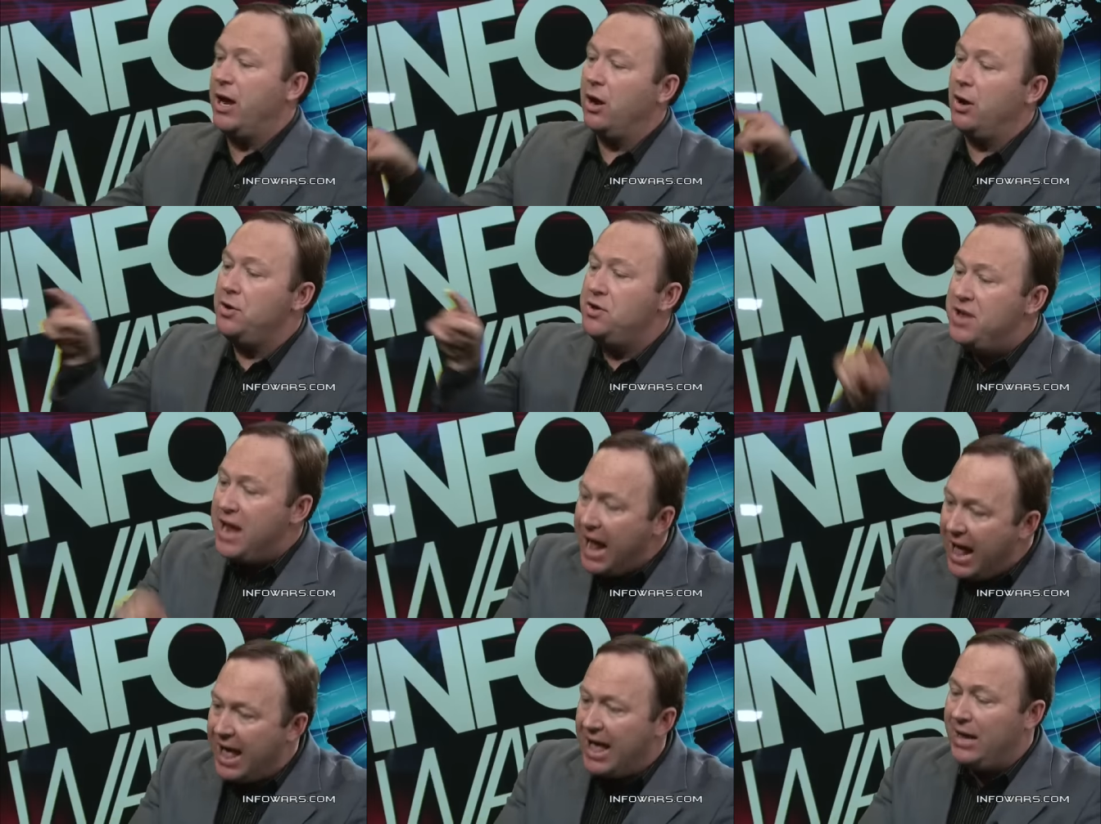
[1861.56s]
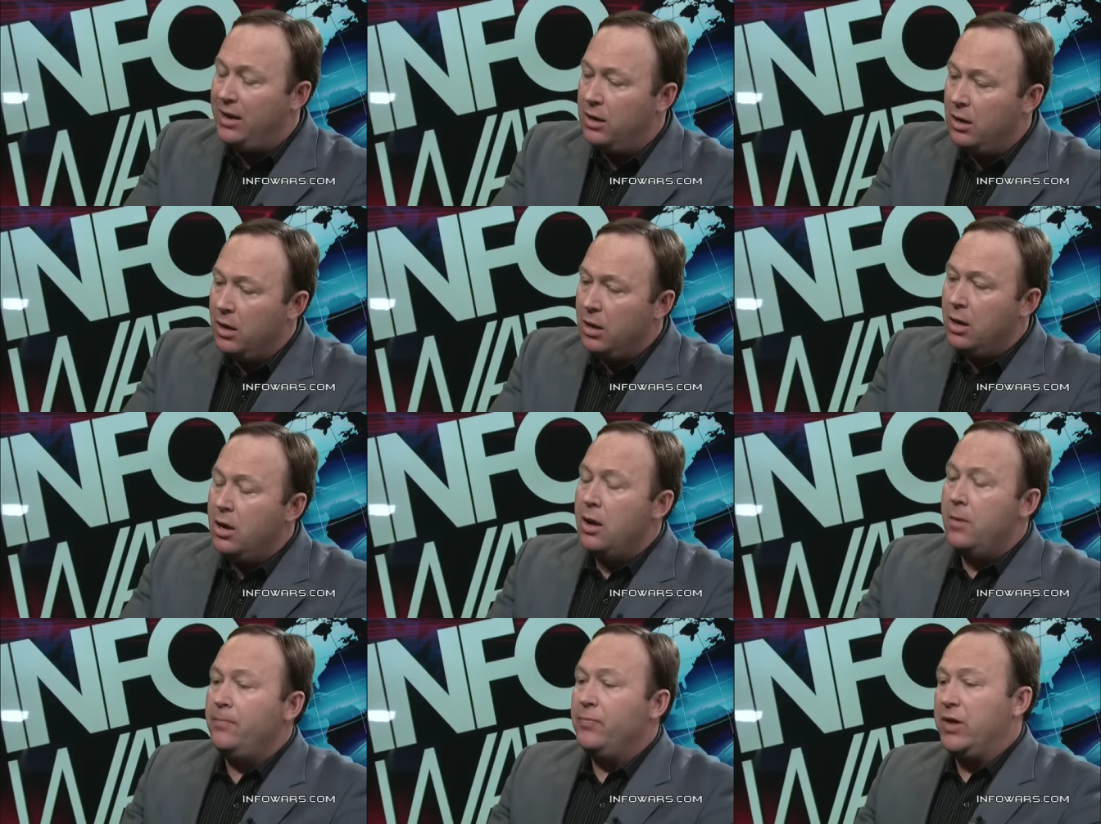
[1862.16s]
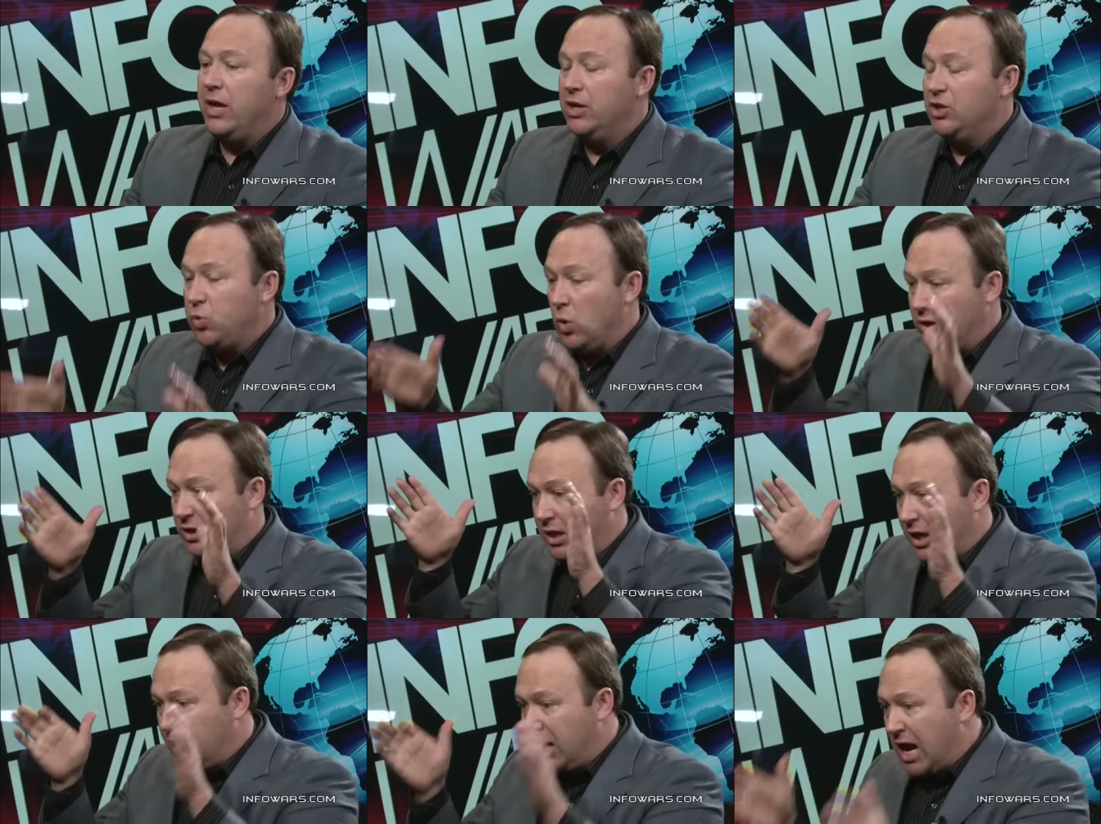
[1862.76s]
their debt is
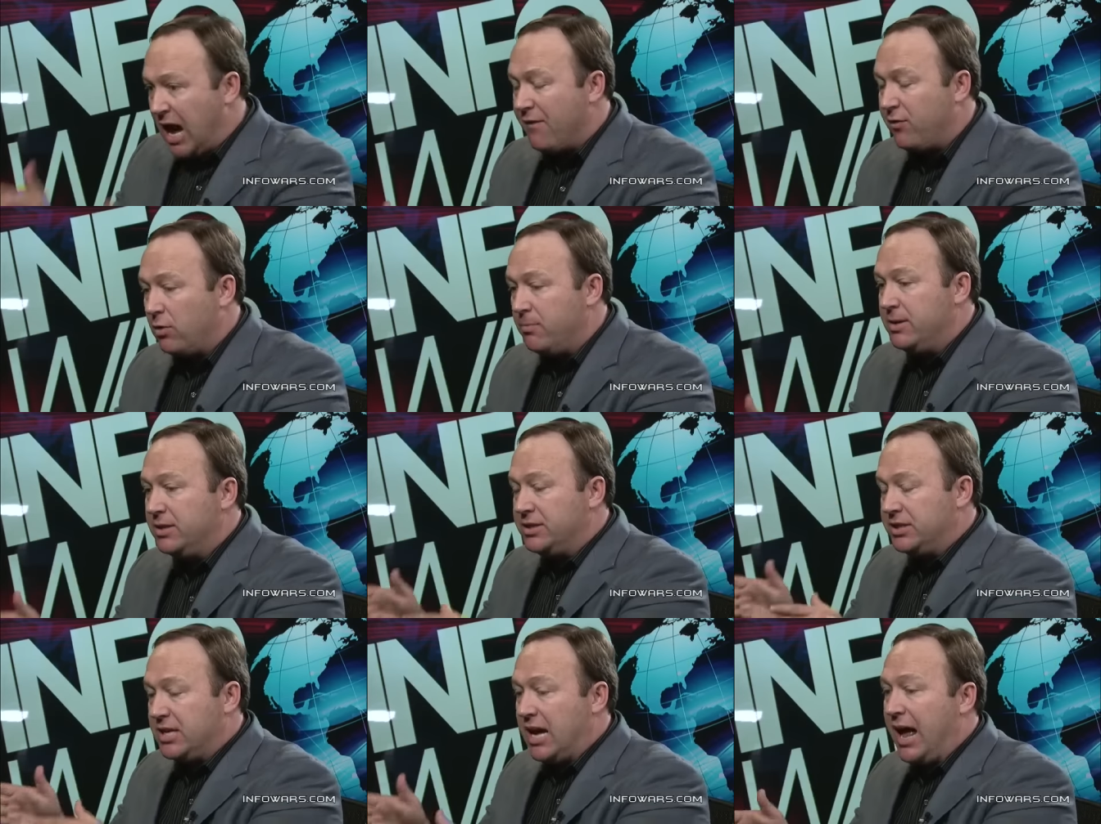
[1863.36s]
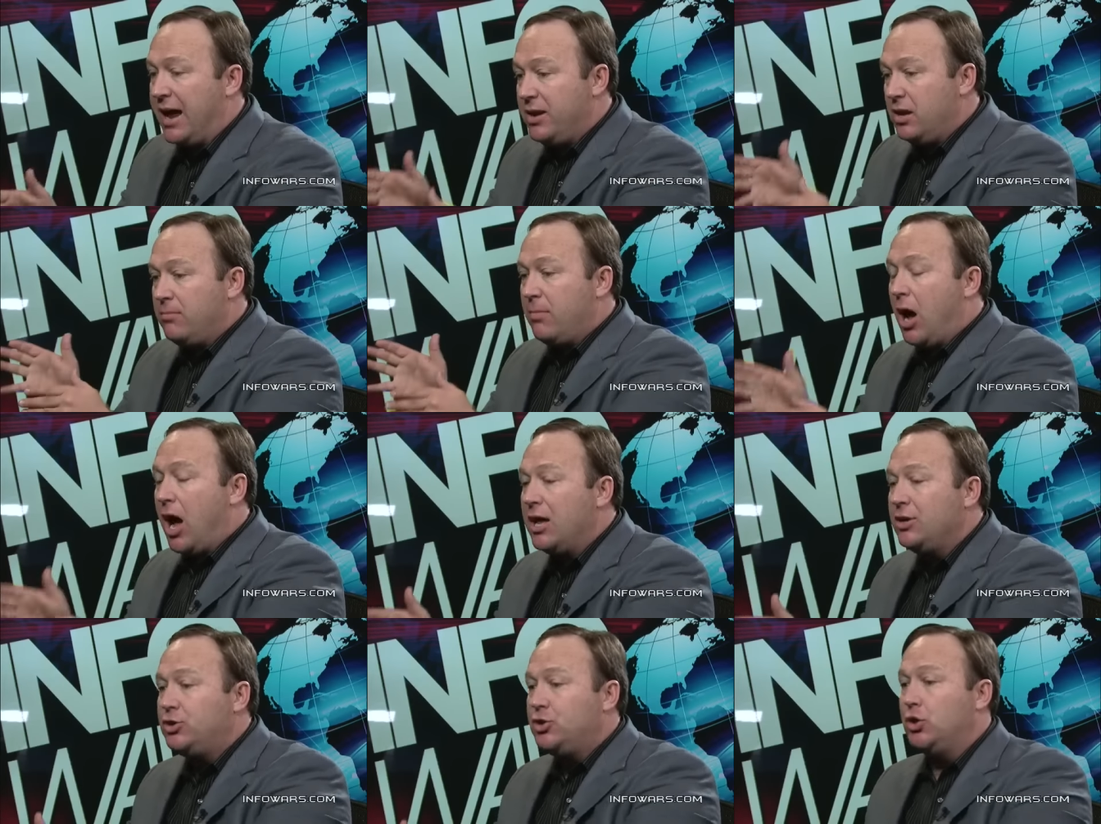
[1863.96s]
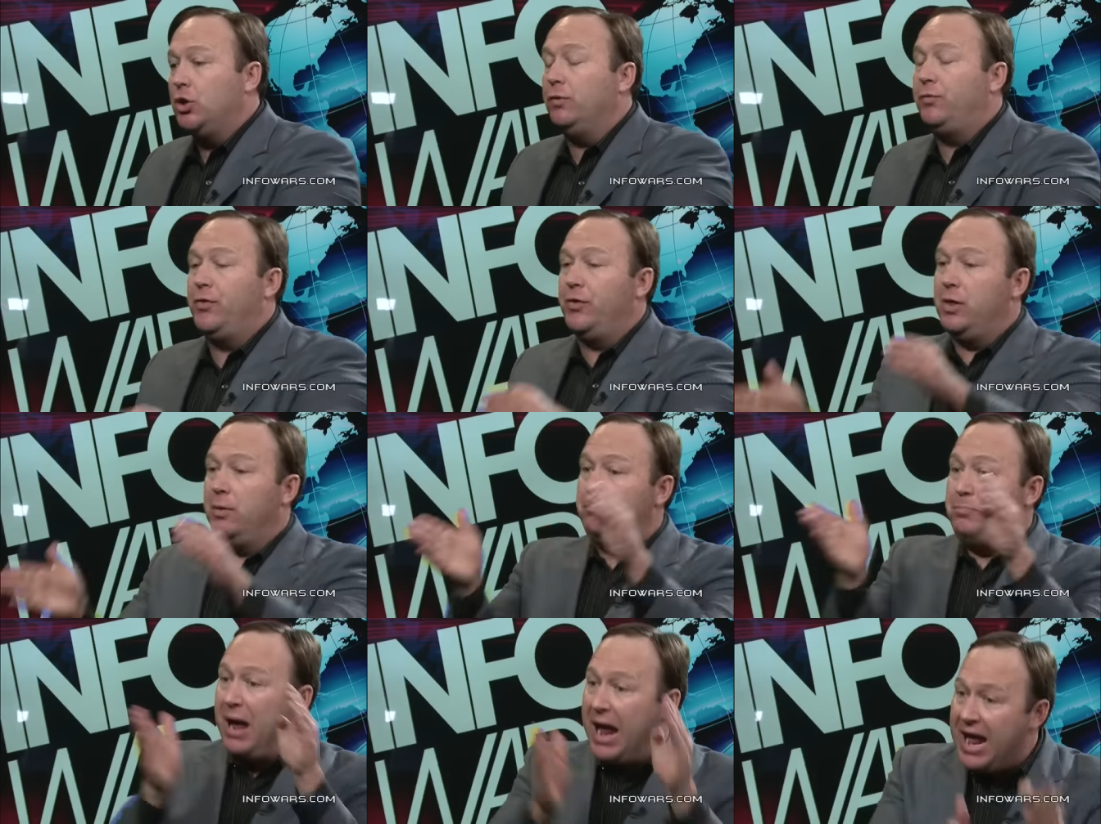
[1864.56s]
what the government signed them on to
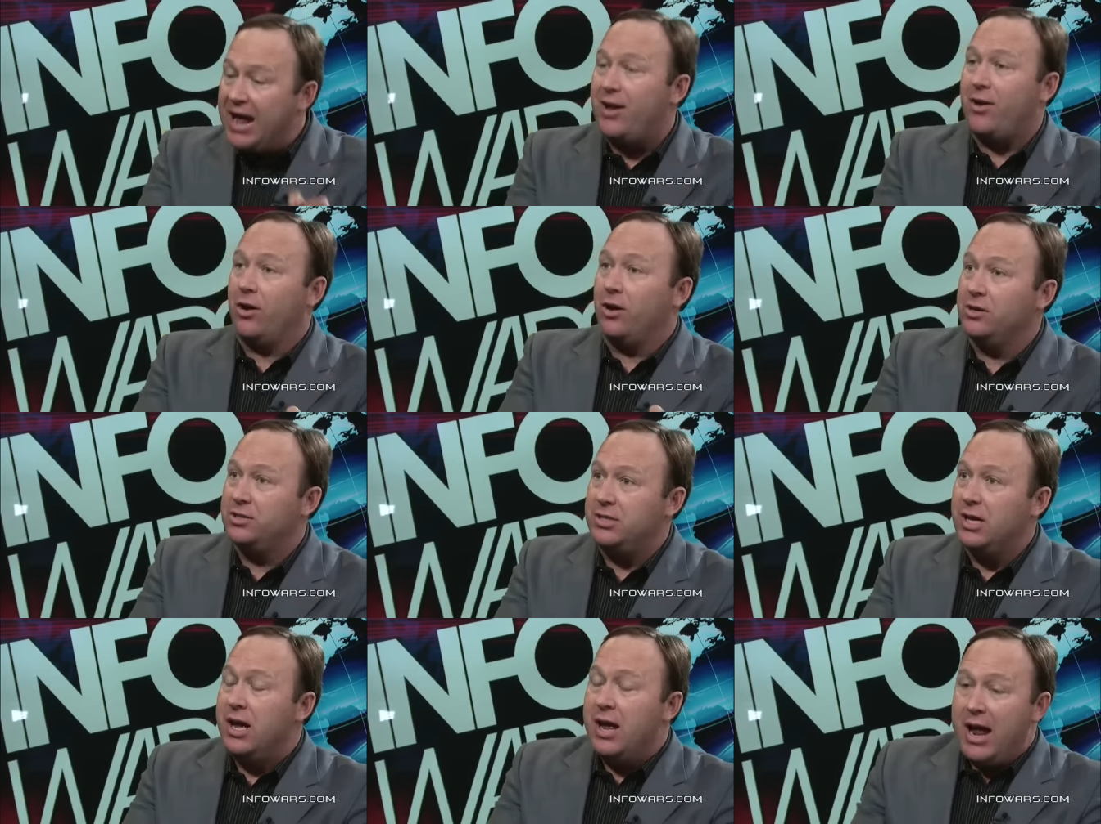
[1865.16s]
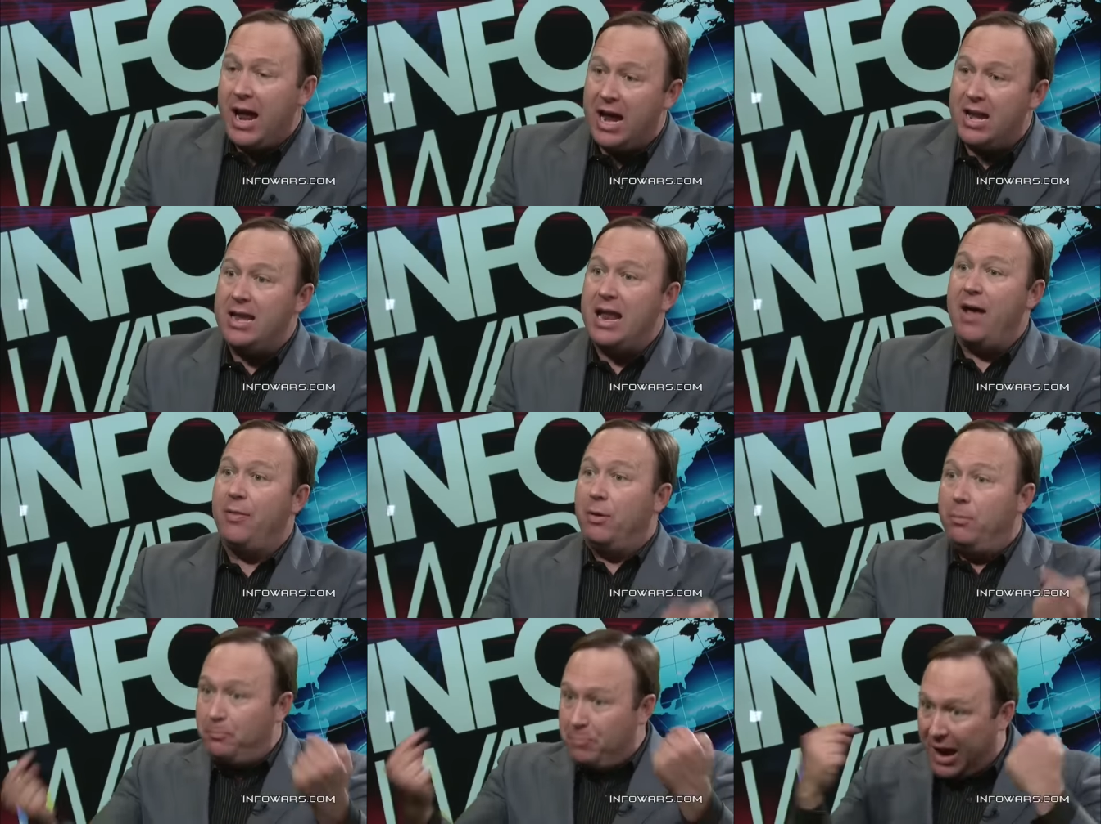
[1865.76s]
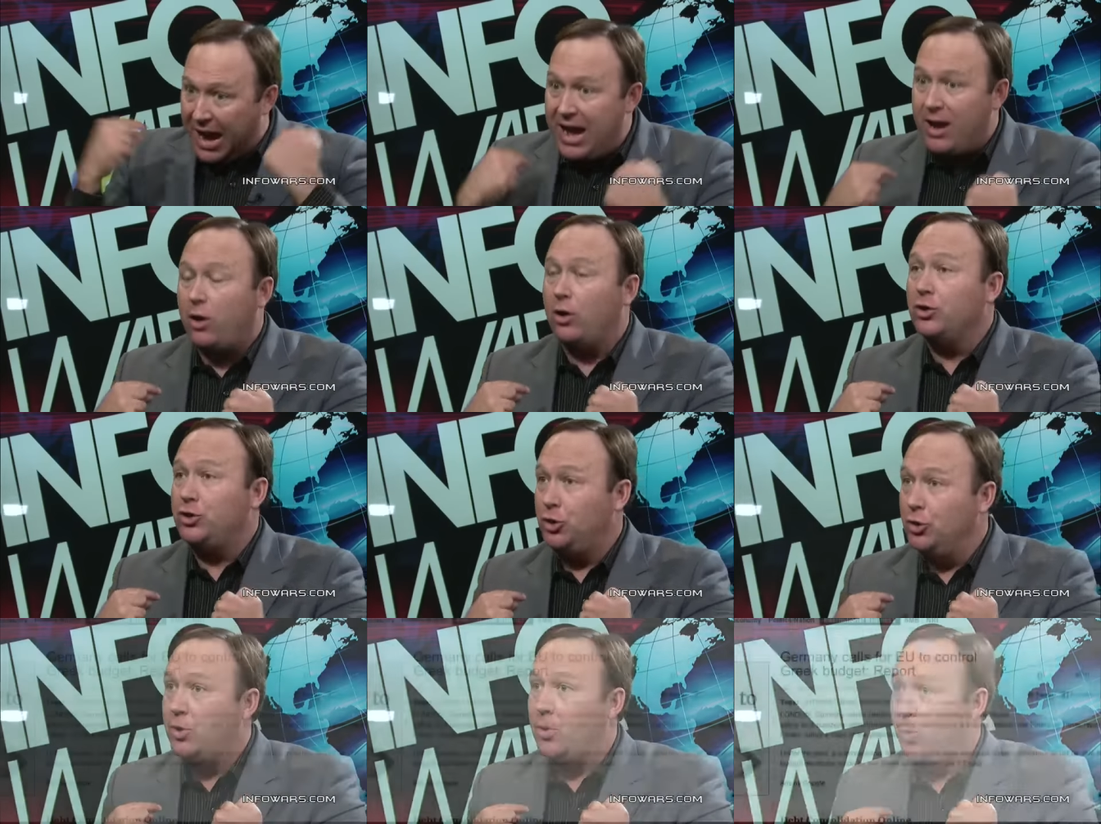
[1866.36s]
for the bankers, and now the bankers who